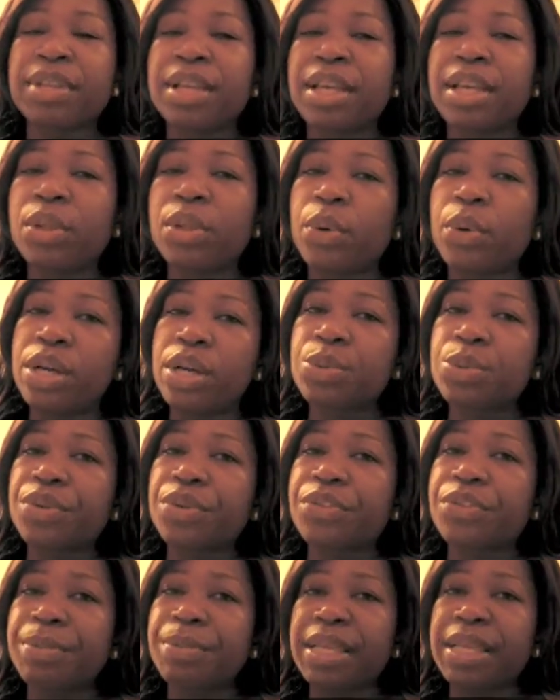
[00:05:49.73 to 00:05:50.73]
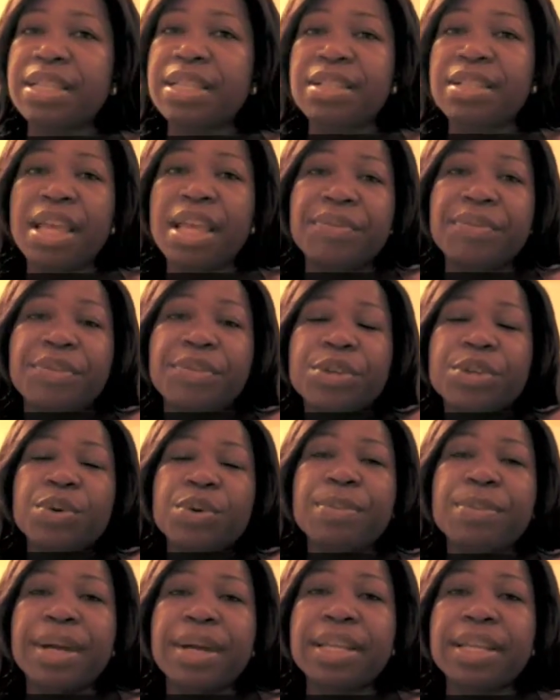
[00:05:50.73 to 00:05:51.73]
And the oils work for me, and for you
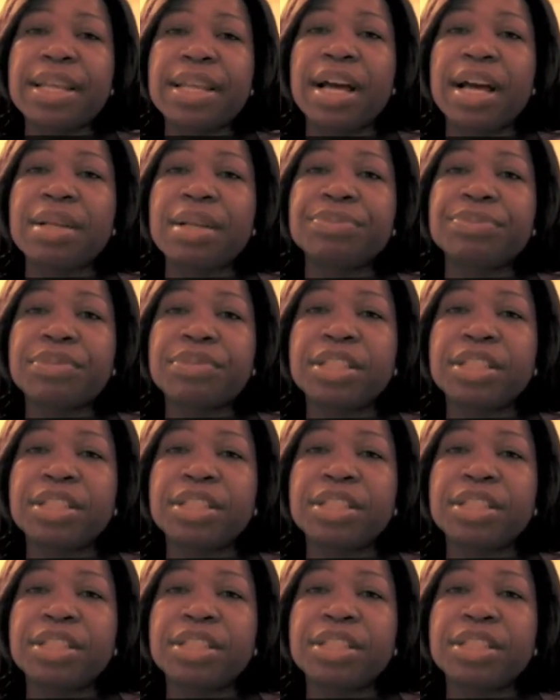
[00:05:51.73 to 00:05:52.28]
it might not.